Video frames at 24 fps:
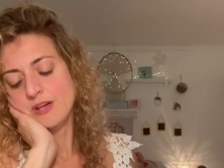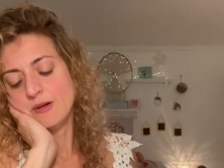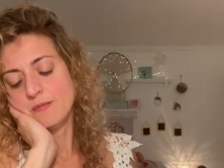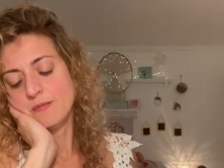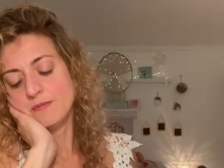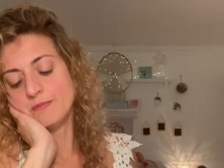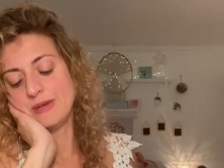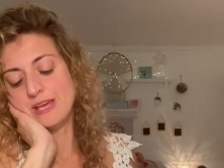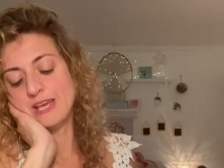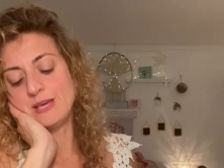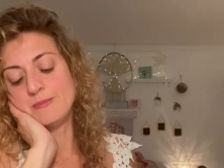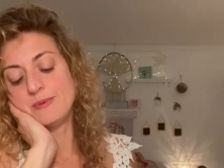
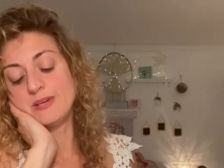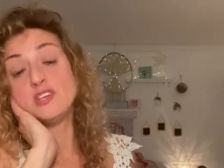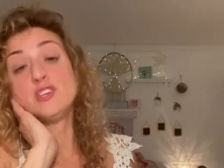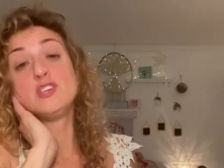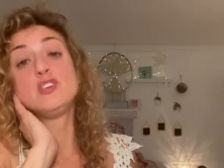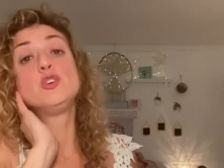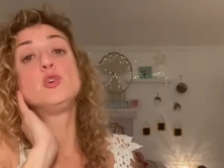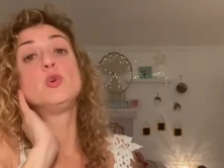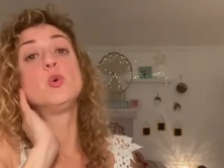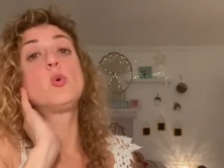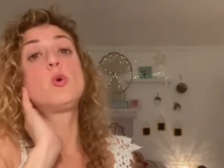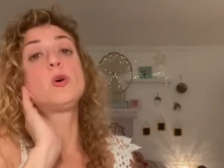Maybe
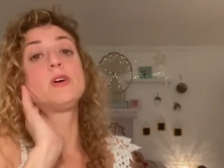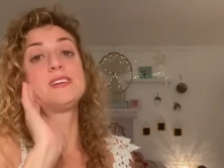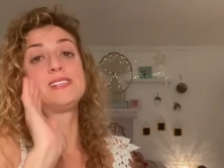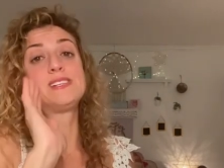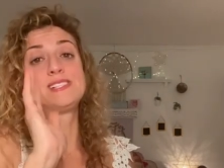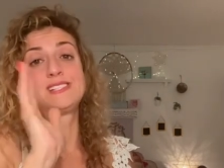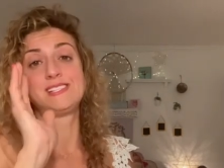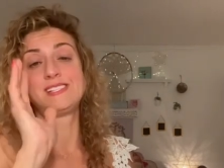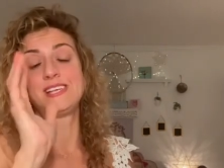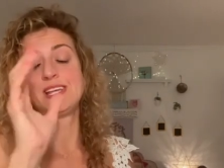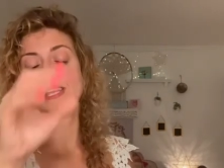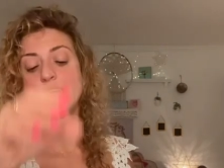you're
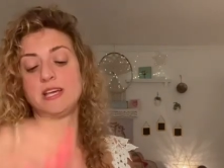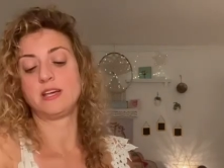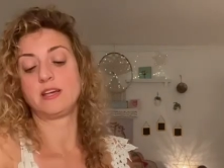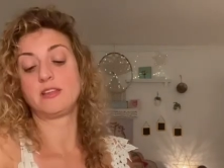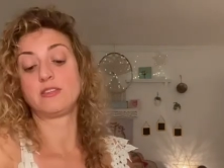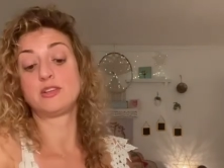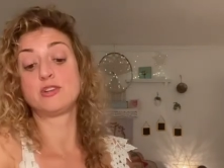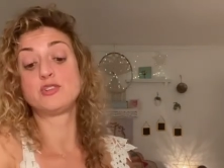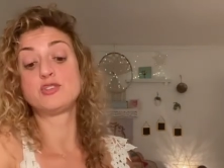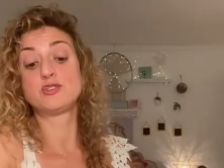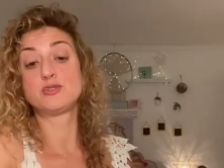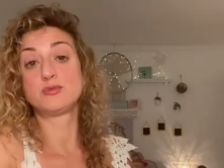
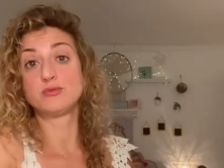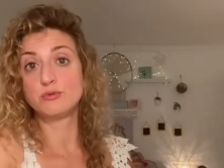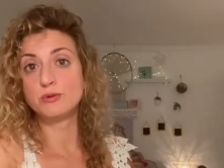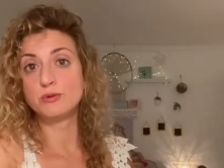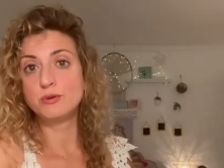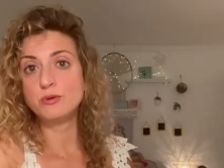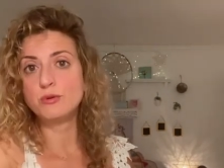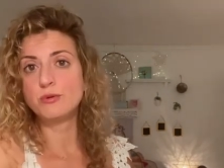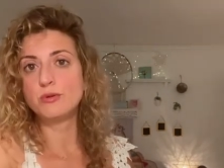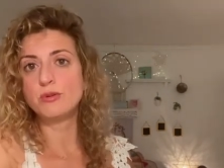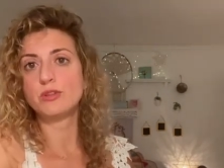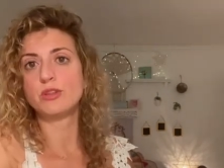seeing the
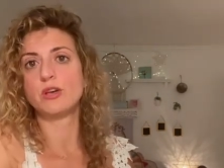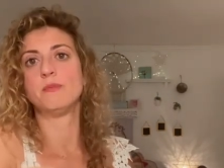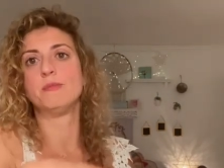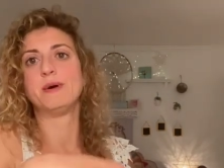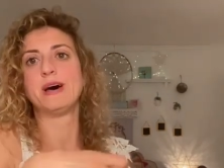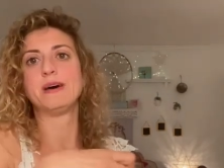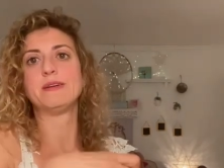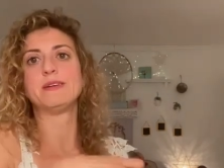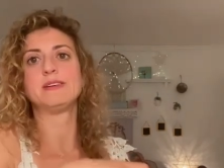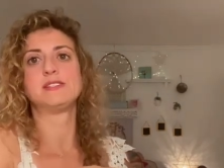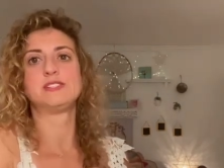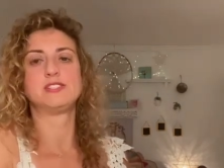truth
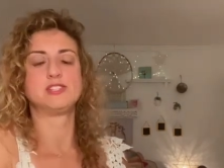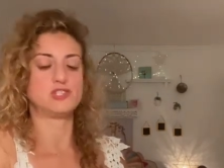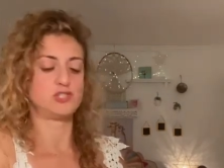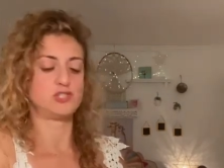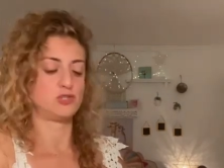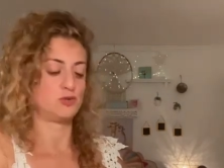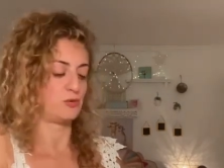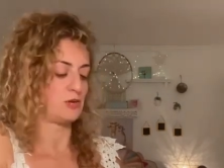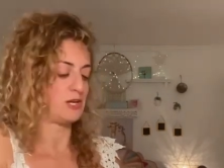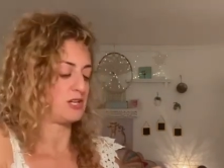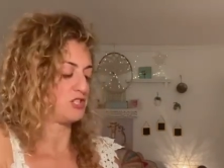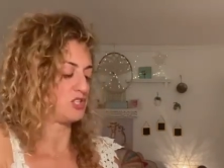about a
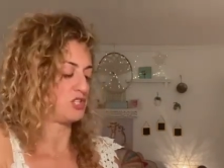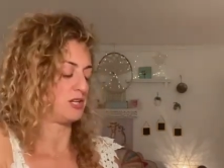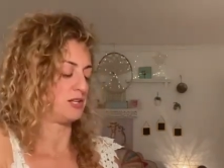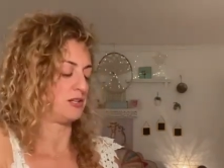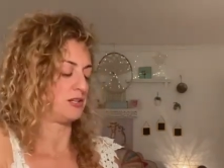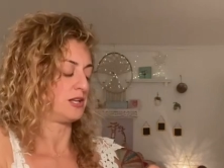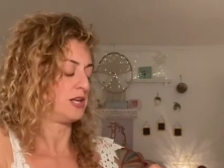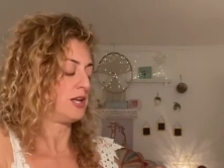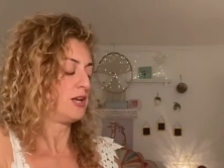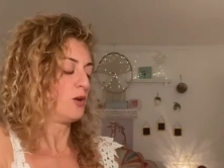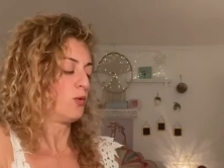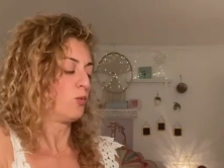
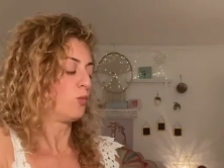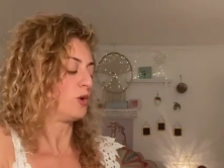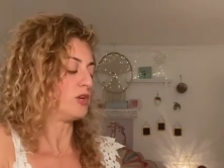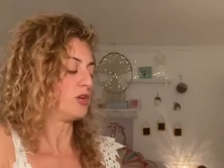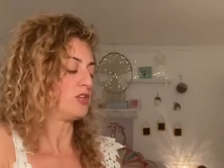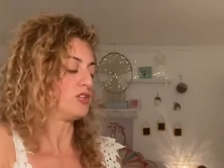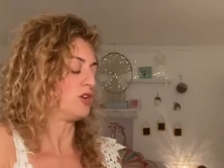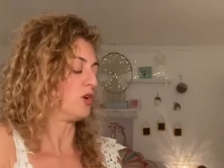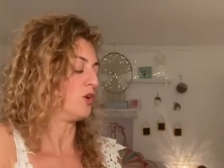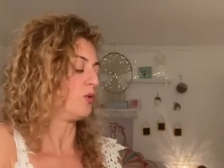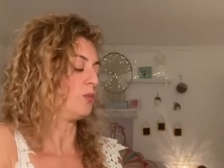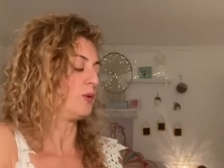situation
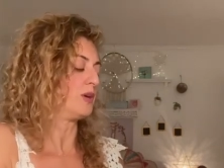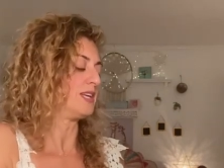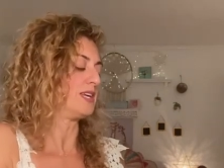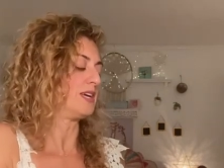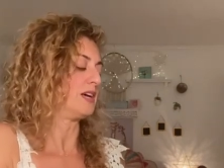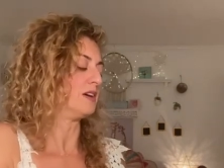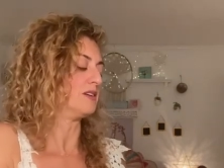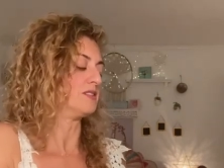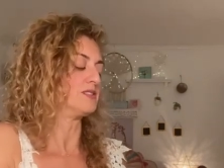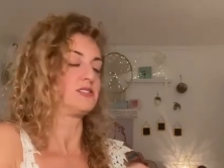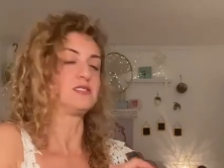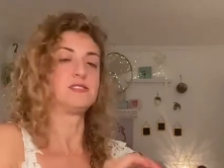when nobody
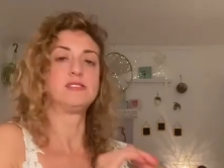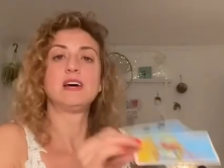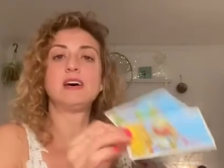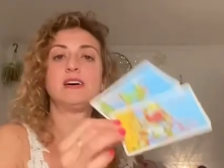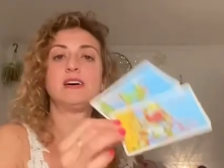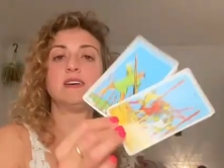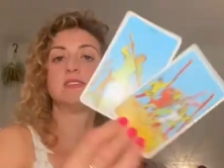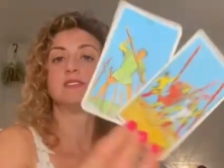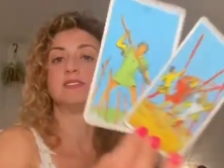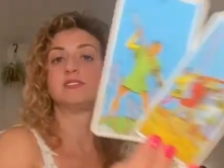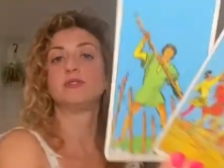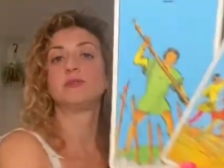else
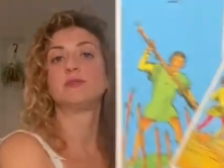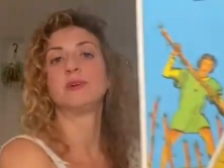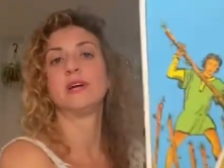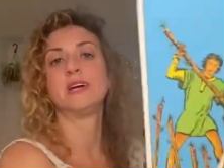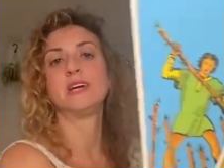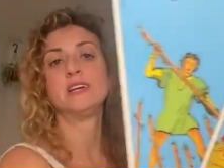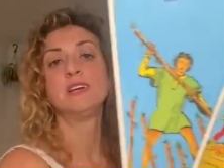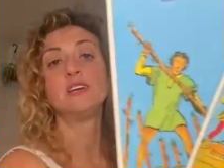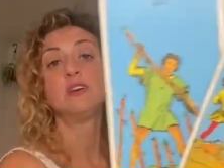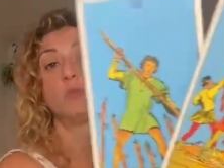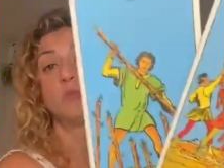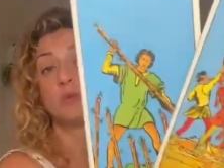does,
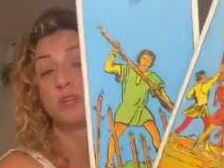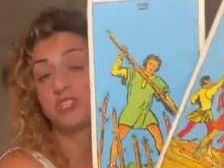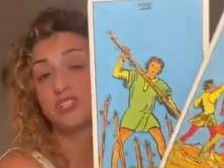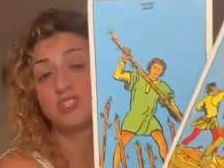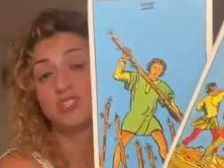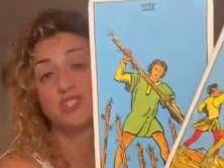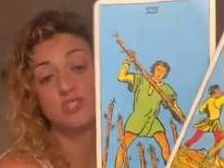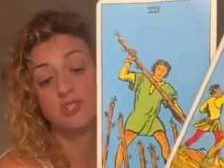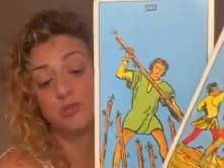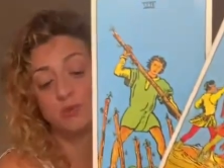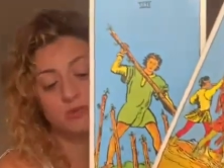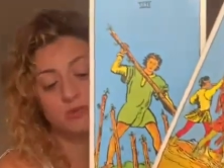right? Which you